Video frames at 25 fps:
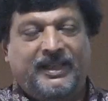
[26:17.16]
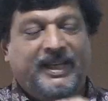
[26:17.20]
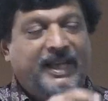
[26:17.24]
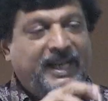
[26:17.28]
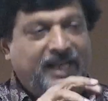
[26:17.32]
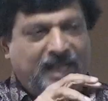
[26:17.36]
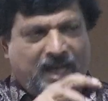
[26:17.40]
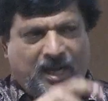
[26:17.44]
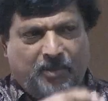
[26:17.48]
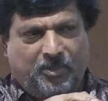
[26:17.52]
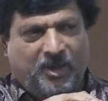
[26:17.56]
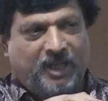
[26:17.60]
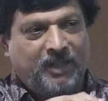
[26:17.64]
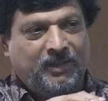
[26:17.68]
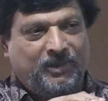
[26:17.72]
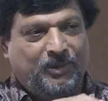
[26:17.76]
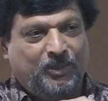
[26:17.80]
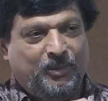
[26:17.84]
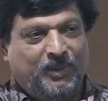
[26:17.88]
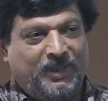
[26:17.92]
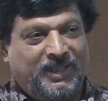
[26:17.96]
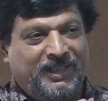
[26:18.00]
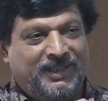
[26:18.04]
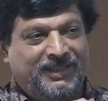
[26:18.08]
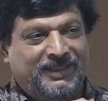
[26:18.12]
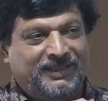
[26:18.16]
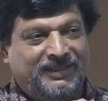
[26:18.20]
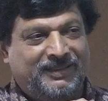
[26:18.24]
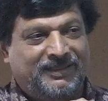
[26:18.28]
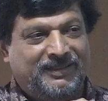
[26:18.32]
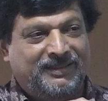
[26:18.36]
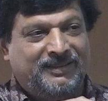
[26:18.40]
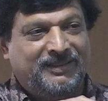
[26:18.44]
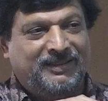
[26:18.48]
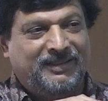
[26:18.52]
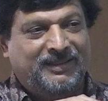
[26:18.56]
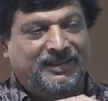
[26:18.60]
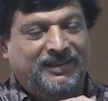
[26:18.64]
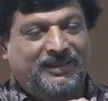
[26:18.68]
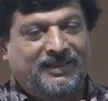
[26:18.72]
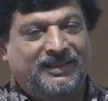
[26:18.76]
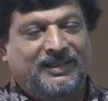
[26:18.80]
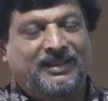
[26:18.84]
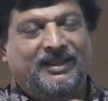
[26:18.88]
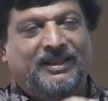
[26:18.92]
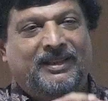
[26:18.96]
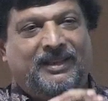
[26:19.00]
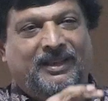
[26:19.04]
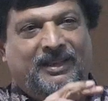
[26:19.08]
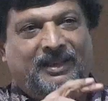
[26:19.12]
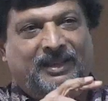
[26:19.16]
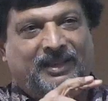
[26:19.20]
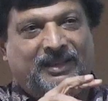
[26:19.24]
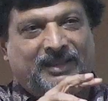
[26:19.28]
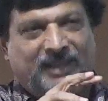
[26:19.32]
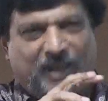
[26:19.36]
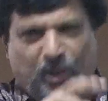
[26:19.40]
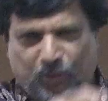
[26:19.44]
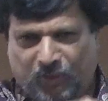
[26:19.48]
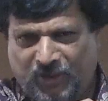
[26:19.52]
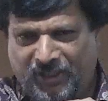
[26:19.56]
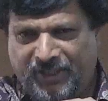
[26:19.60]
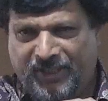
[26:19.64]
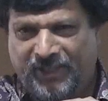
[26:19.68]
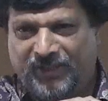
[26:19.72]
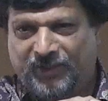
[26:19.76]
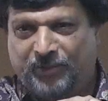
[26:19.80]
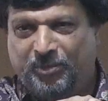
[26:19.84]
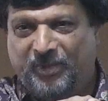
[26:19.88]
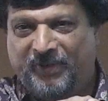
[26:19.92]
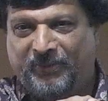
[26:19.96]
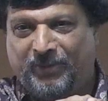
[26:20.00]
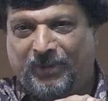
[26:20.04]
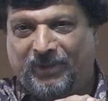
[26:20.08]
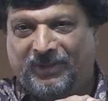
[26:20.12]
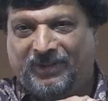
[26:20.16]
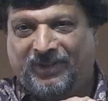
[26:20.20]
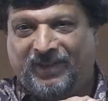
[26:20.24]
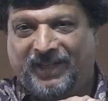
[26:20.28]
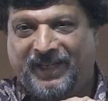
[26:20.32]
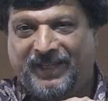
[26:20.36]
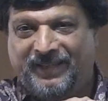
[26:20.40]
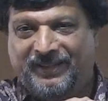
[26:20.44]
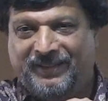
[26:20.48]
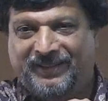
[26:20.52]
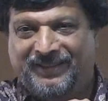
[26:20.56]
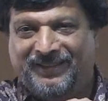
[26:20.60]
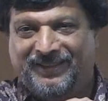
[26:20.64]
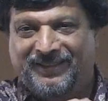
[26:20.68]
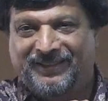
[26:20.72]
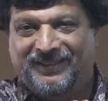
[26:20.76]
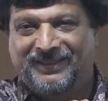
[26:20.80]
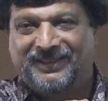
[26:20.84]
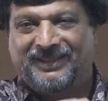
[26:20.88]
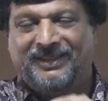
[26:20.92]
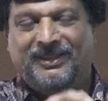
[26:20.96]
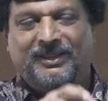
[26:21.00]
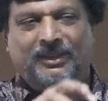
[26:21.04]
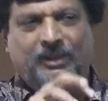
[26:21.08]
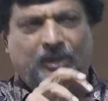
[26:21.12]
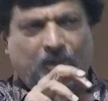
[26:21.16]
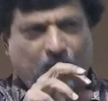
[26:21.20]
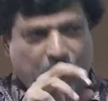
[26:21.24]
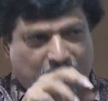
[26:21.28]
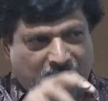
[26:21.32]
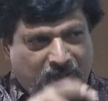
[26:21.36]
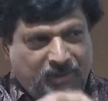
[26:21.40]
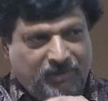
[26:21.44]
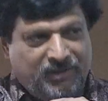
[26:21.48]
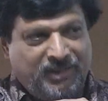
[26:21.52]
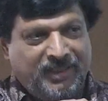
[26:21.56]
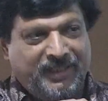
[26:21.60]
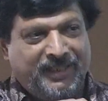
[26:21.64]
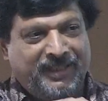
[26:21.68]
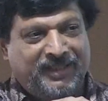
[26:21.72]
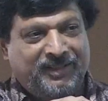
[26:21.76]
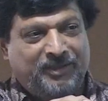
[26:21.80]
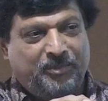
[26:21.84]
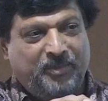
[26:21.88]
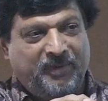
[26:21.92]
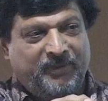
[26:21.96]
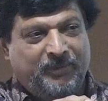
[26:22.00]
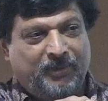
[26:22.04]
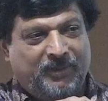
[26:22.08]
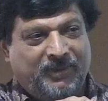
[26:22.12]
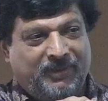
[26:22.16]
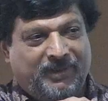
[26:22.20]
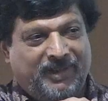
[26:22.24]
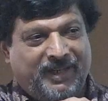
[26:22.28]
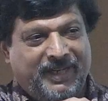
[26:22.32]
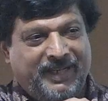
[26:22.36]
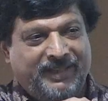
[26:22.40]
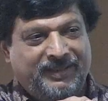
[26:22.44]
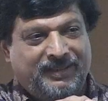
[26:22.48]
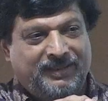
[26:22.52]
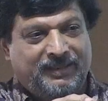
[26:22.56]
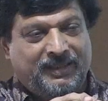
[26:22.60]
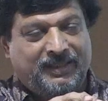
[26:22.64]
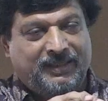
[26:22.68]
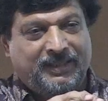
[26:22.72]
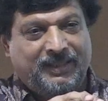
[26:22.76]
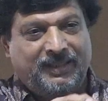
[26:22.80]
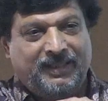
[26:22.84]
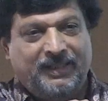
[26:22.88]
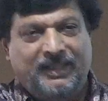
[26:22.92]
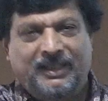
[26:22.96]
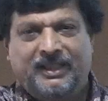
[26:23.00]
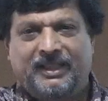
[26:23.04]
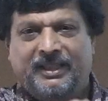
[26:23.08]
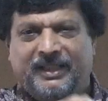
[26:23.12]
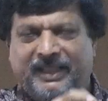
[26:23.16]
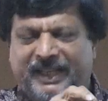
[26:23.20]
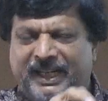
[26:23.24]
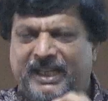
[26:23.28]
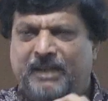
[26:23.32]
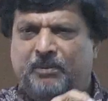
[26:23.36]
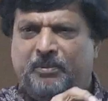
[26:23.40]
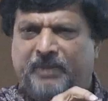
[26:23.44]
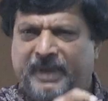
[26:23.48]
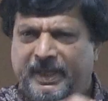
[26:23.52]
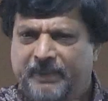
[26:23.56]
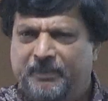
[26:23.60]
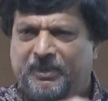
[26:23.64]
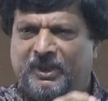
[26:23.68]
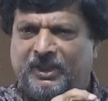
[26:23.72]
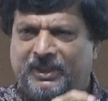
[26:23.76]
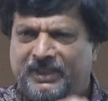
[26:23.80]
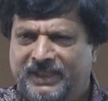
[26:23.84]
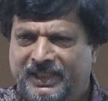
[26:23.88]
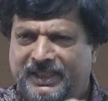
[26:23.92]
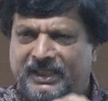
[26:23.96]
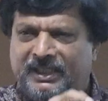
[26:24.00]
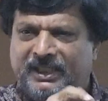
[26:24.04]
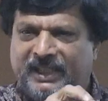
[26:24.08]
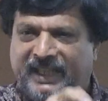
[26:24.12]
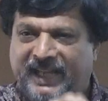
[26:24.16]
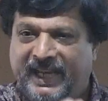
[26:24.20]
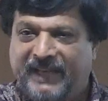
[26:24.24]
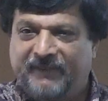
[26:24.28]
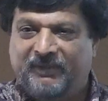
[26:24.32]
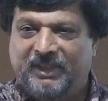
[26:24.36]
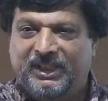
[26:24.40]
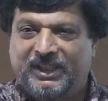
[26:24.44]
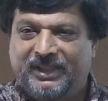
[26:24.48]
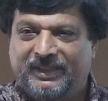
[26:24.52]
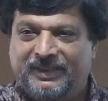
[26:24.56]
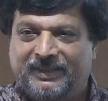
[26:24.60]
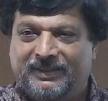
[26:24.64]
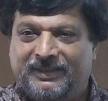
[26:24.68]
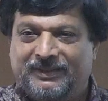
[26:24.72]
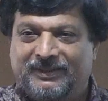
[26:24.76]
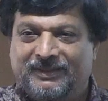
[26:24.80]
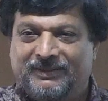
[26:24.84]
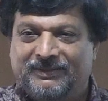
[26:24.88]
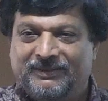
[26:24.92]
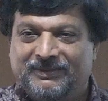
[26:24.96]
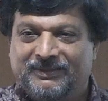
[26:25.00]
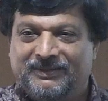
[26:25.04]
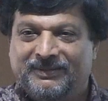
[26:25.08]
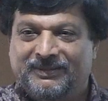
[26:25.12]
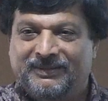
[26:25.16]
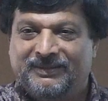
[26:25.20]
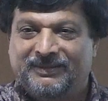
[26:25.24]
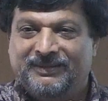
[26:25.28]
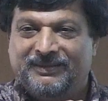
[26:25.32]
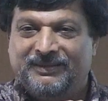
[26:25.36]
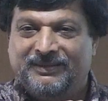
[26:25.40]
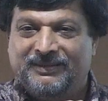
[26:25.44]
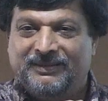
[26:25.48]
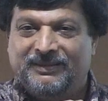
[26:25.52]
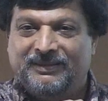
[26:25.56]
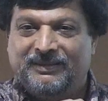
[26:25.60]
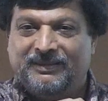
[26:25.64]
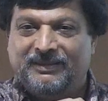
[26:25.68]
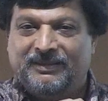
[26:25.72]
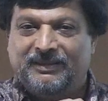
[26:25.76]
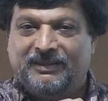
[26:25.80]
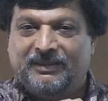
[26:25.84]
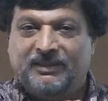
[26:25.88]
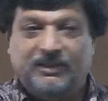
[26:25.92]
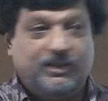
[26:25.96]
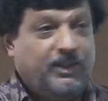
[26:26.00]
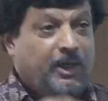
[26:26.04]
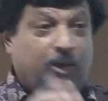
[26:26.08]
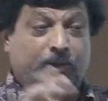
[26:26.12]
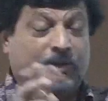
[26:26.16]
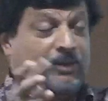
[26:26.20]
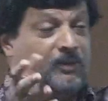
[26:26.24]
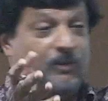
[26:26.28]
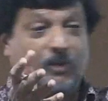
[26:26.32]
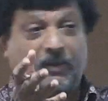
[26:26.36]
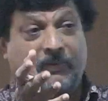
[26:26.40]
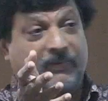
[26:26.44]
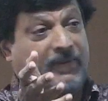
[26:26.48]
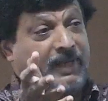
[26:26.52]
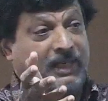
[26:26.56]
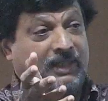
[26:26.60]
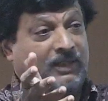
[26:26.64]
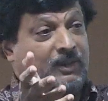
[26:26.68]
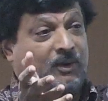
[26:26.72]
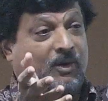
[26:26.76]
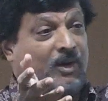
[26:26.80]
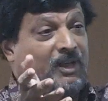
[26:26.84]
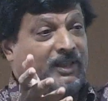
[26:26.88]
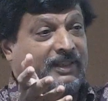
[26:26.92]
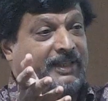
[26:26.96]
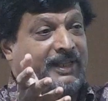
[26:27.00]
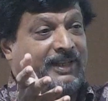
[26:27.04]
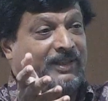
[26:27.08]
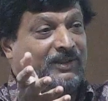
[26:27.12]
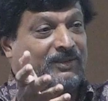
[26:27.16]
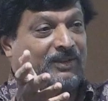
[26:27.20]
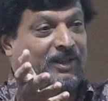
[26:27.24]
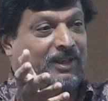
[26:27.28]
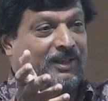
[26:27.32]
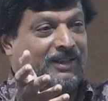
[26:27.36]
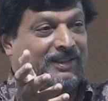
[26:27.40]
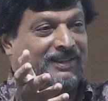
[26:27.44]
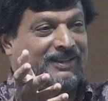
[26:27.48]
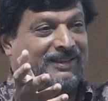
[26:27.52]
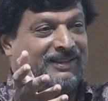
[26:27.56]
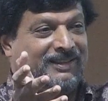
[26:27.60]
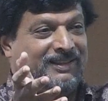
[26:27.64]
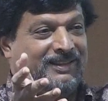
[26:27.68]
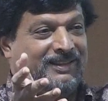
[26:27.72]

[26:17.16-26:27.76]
in our part of the world, 1,000 years before Christ, 2,000 years before Christ, did people learn languages? There was no field called TESOL.